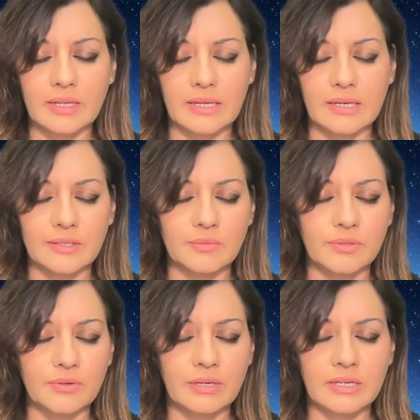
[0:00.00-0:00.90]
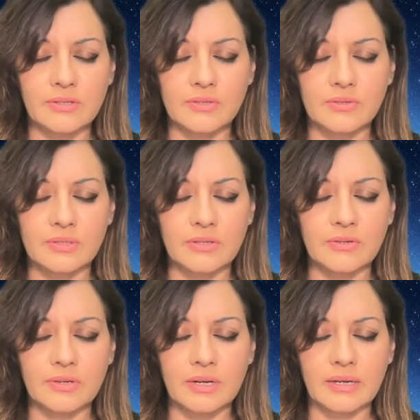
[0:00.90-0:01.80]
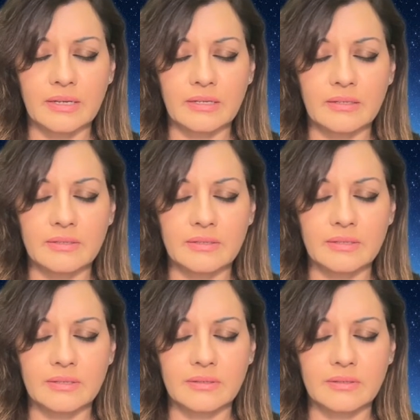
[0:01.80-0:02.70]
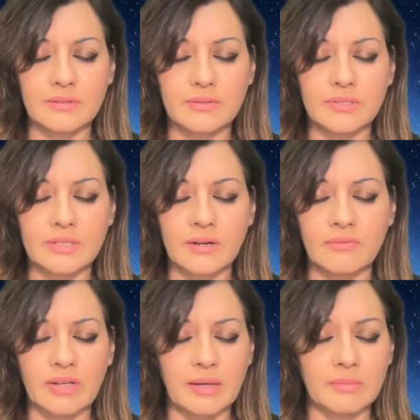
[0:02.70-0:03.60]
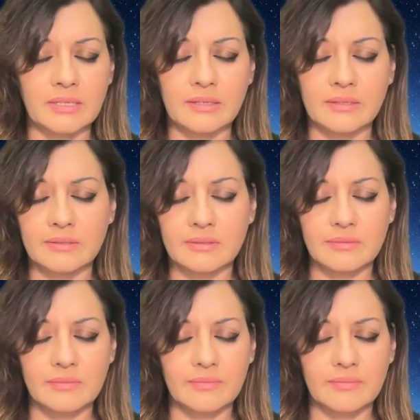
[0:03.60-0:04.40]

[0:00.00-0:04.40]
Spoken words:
Connect with your angels and your guides and your star families.